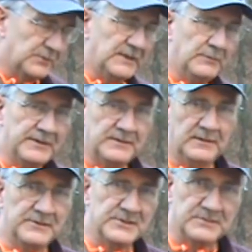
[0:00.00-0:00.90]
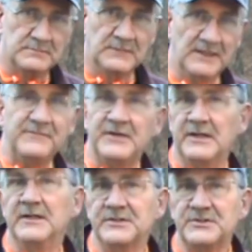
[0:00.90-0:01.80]
It's really what they're just leaving
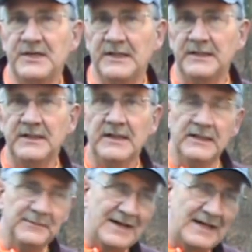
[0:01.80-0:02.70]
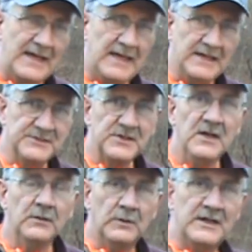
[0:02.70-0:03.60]
it unsaid. In my hands,
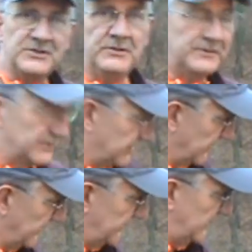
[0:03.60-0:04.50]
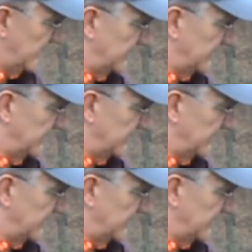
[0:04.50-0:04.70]
when I shoot this gun